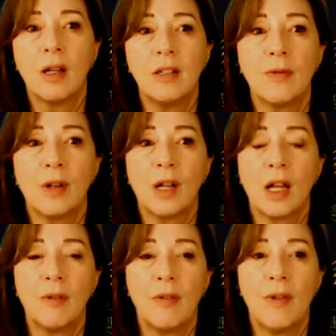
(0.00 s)
a different
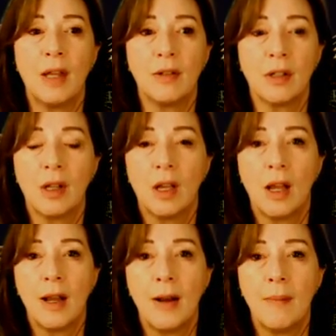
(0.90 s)
kind of event.
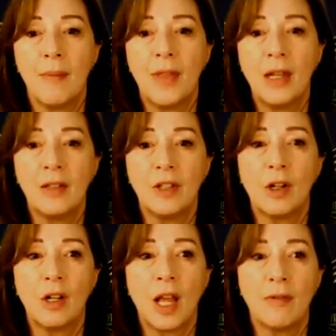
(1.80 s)
Um, then they're
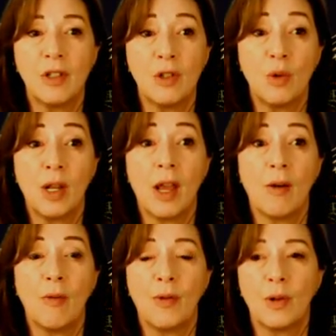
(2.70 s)
going to have to duke it
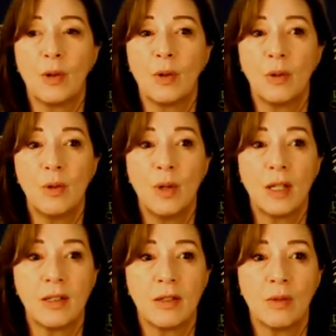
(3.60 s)
out for who
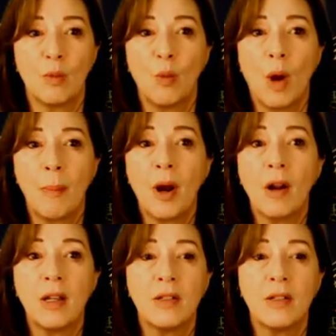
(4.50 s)
gets what party